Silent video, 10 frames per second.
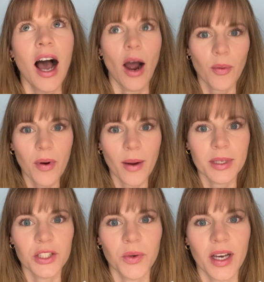I will
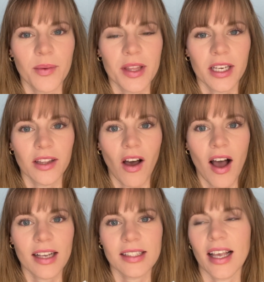probably do it with a
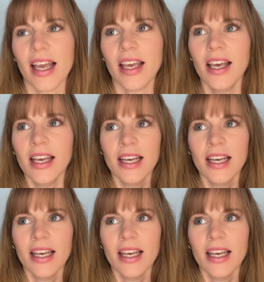gloss like